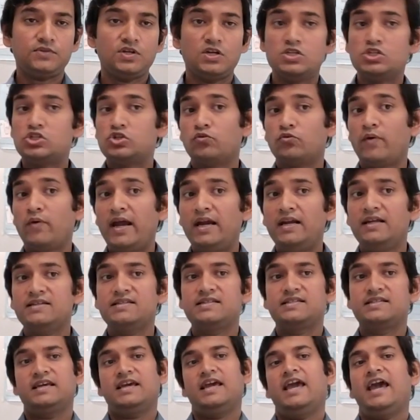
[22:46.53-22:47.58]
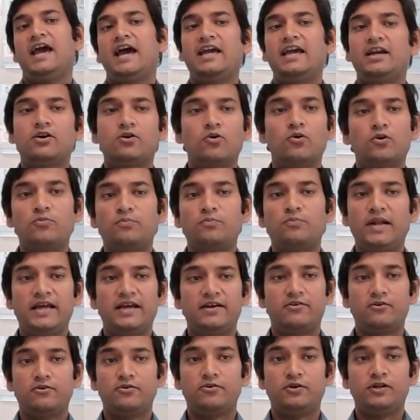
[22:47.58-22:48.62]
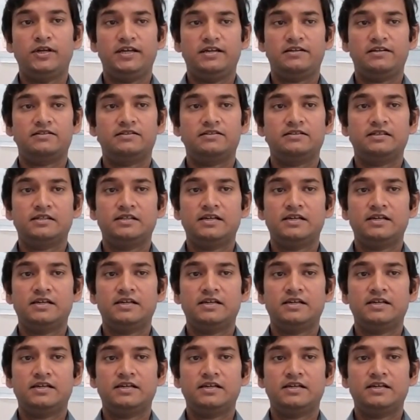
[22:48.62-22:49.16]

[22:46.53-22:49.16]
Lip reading: So where does AI Core play a role here?